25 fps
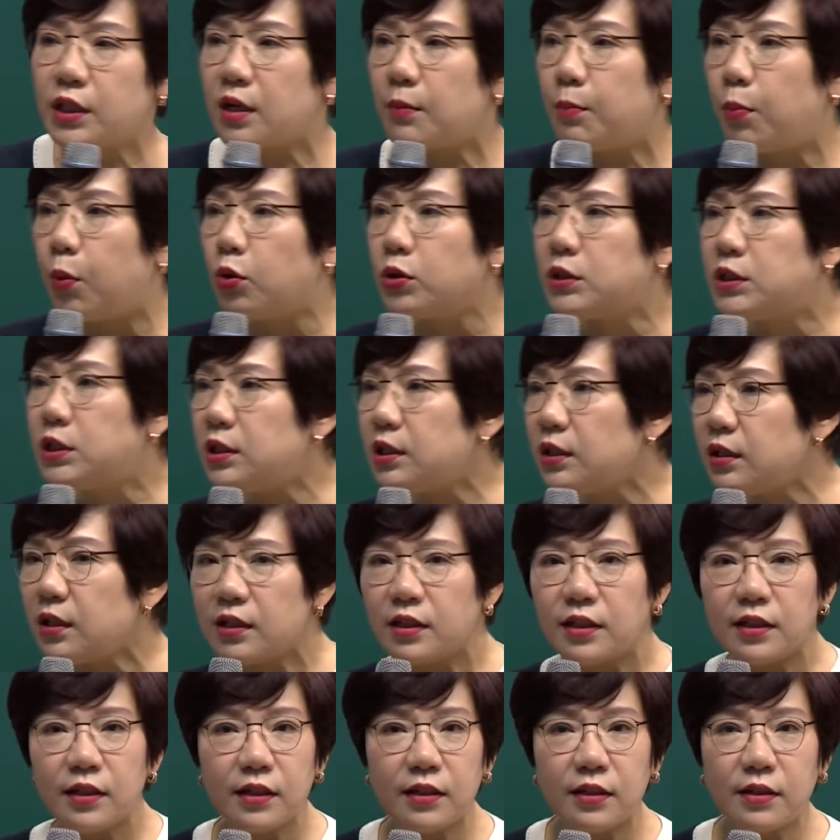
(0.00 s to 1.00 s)
I
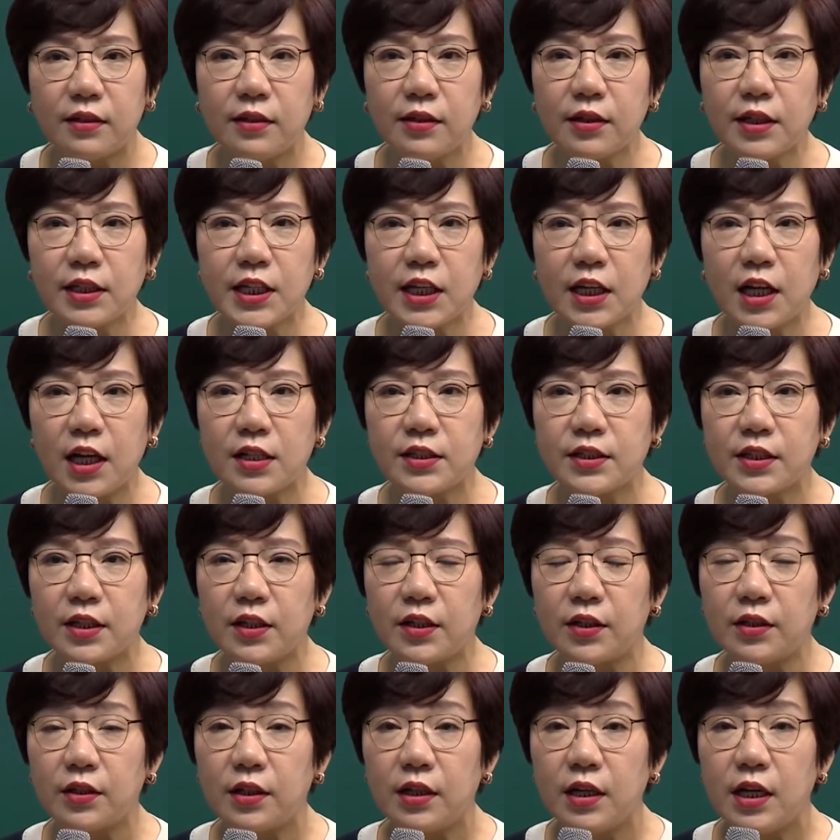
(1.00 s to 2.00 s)
responded, "What?
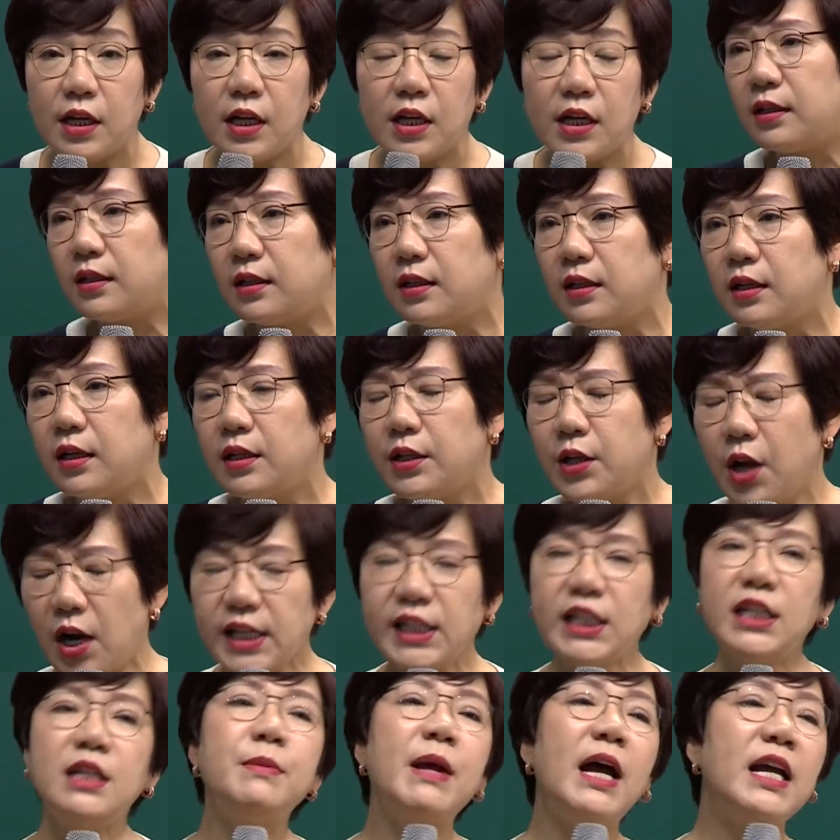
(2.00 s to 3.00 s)

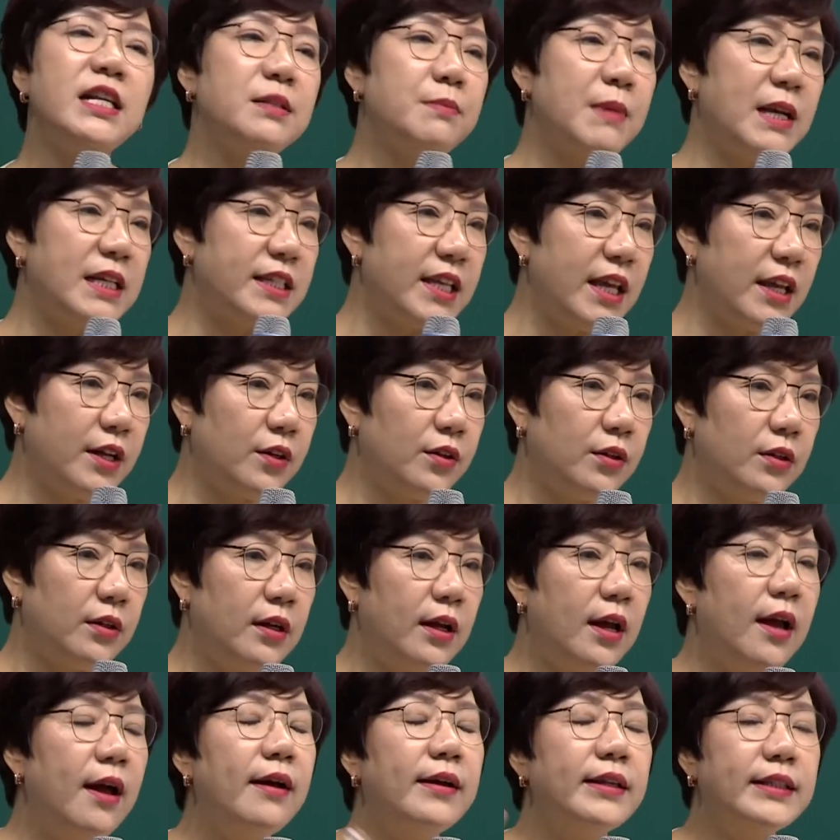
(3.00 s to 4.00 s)
Don't do it
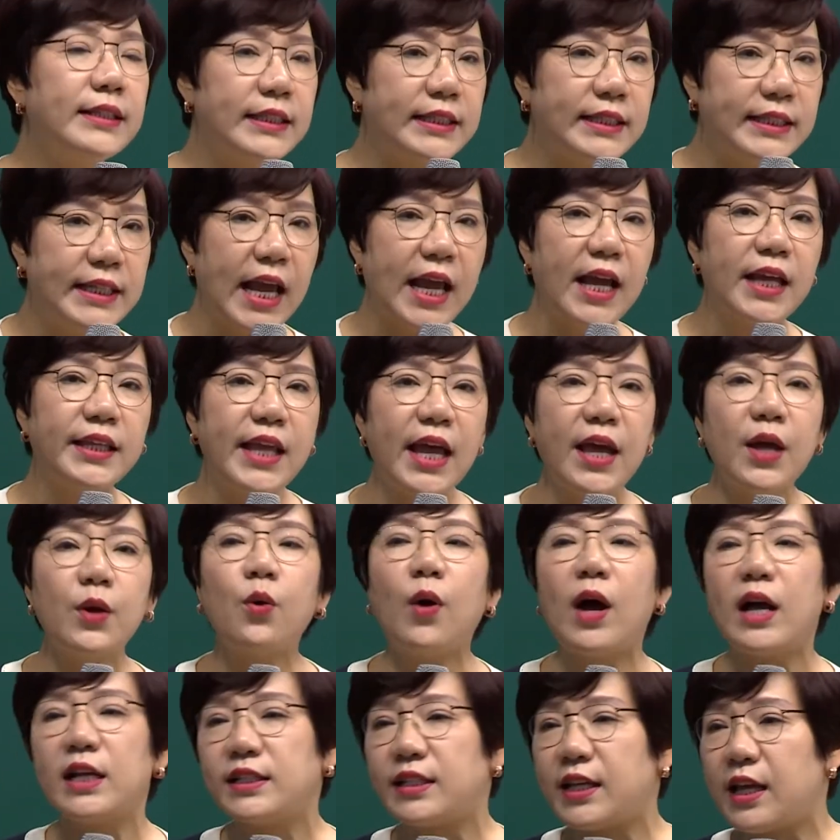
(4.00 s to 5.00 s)
diligently, do it
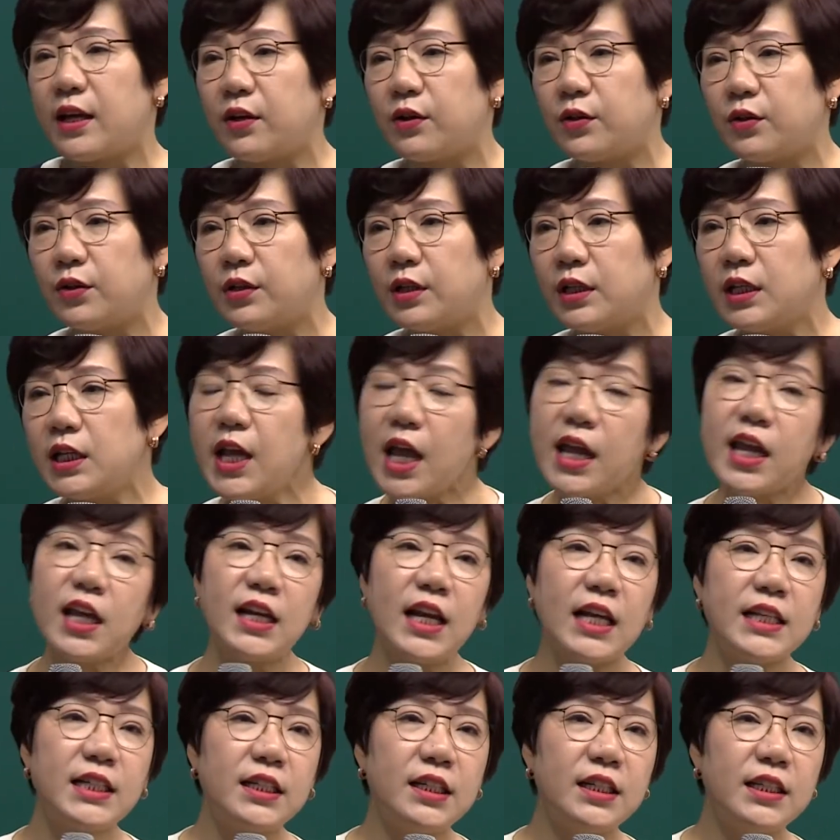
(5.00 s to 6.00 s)
wisely."
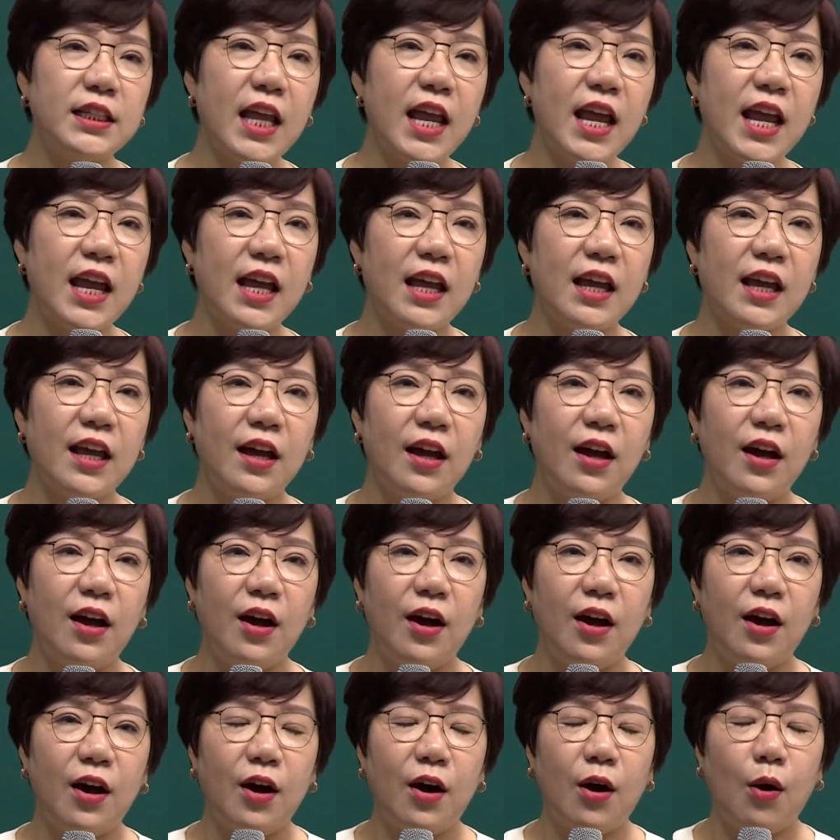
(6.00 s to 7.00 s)
When he
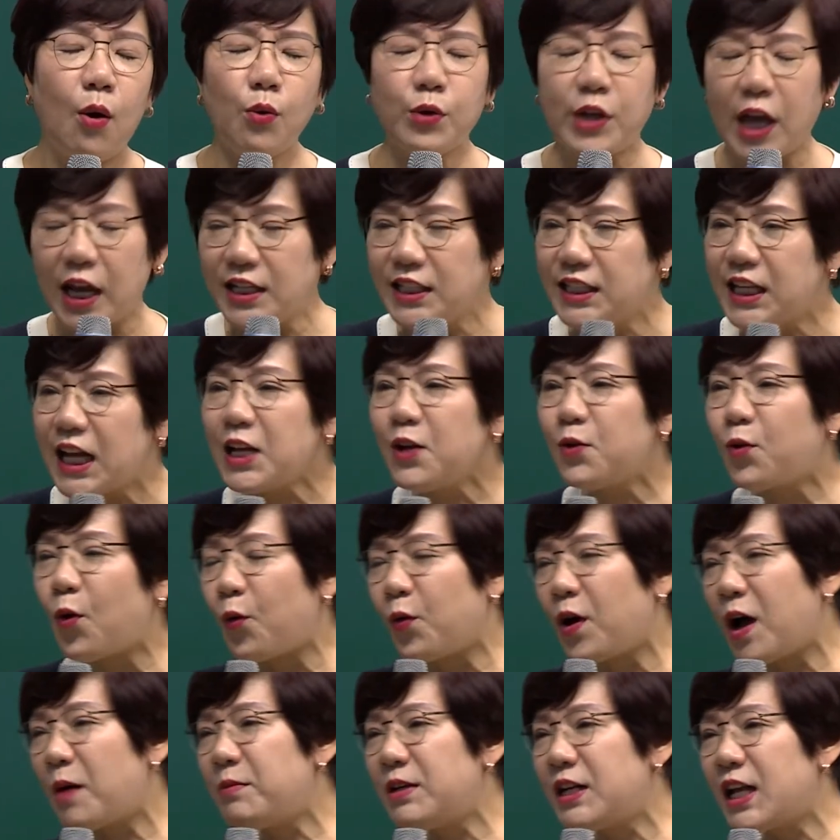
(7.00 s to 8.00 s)
said this, I couldn't
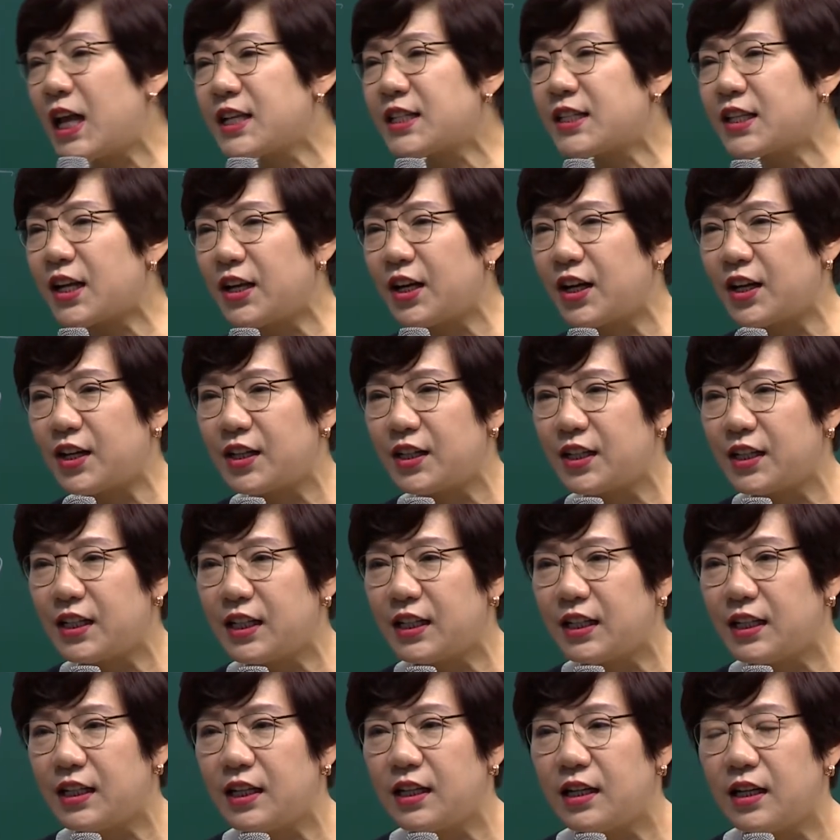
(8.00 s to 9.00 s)
agree more.
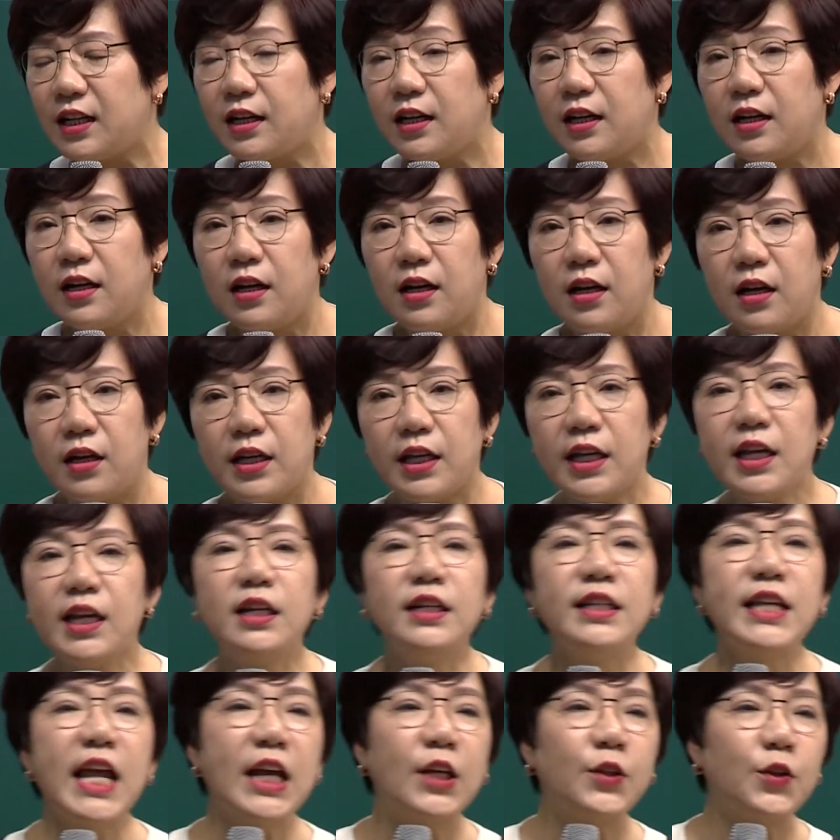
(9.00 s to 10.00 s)
You've probably
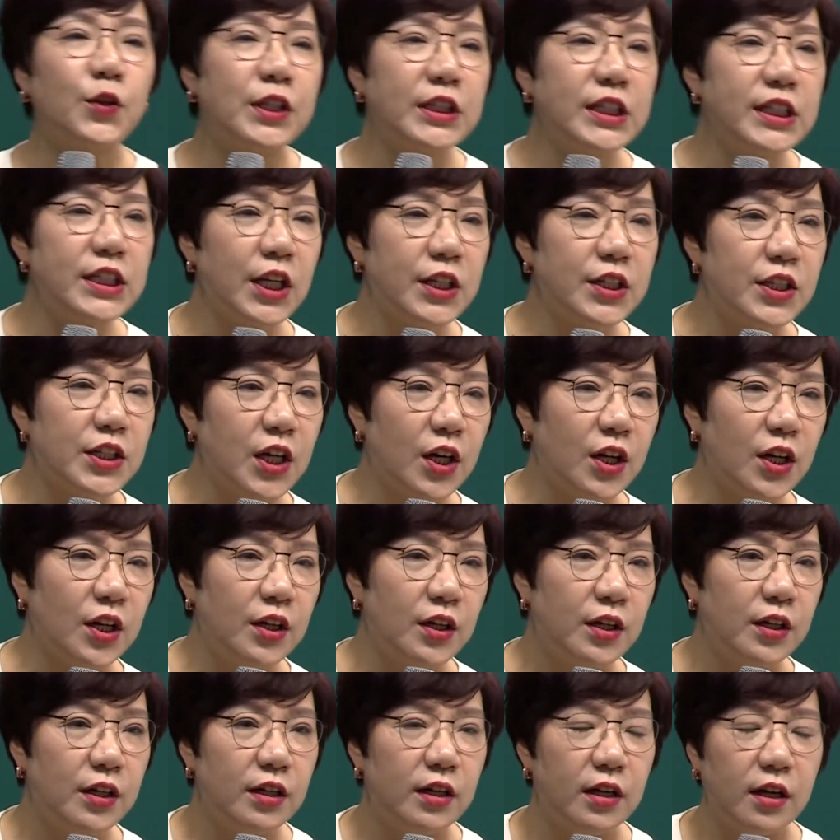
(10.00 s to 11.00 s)
heard this too,
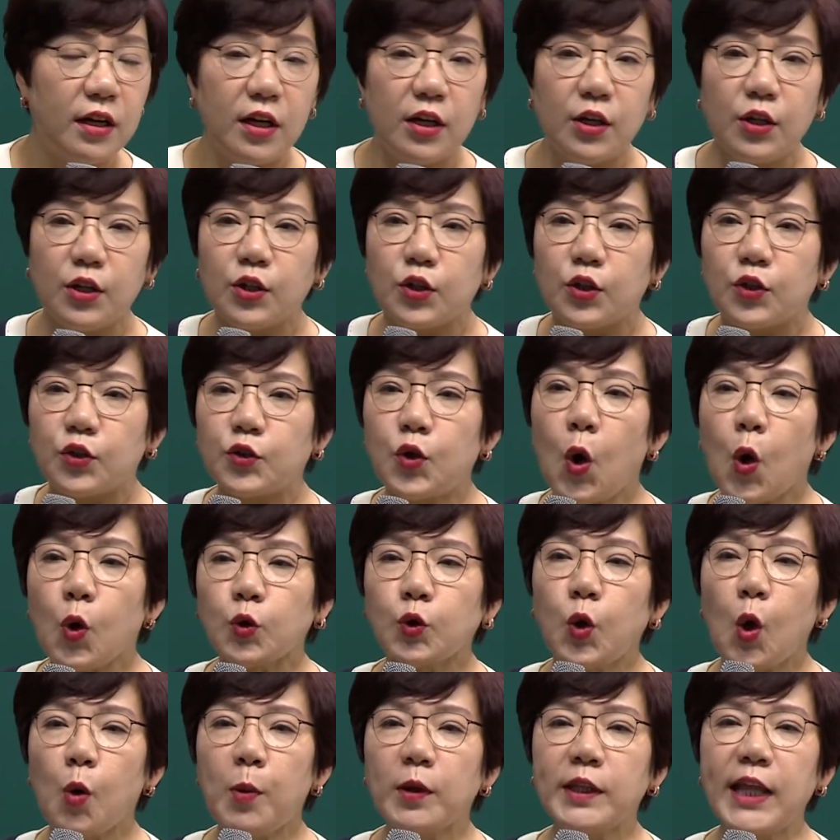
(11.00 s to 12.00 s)
right? The
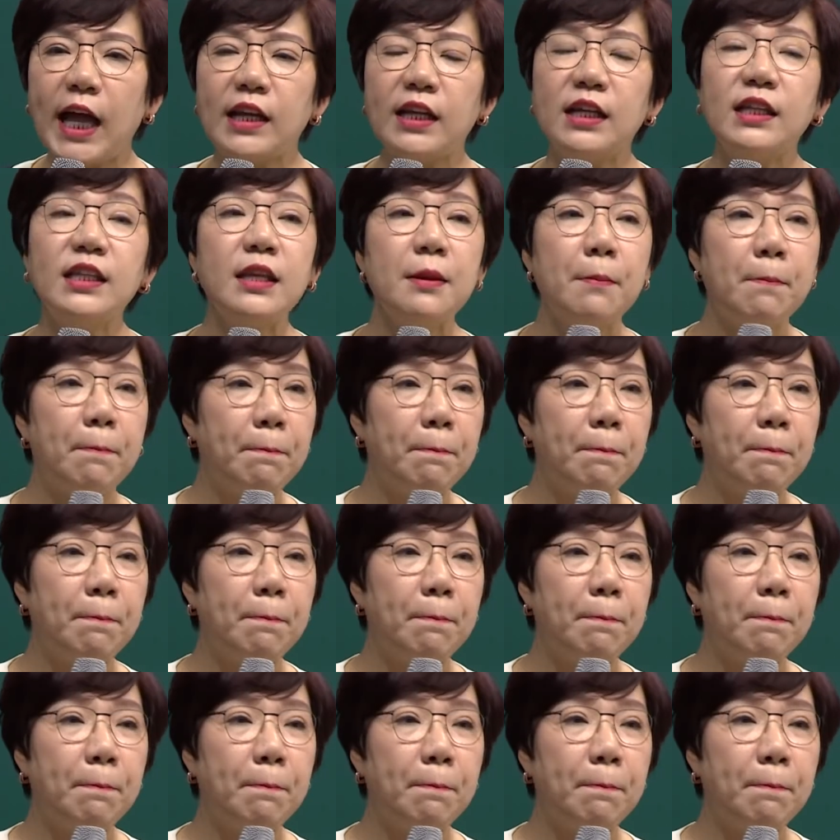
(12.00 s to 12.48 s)
direction is more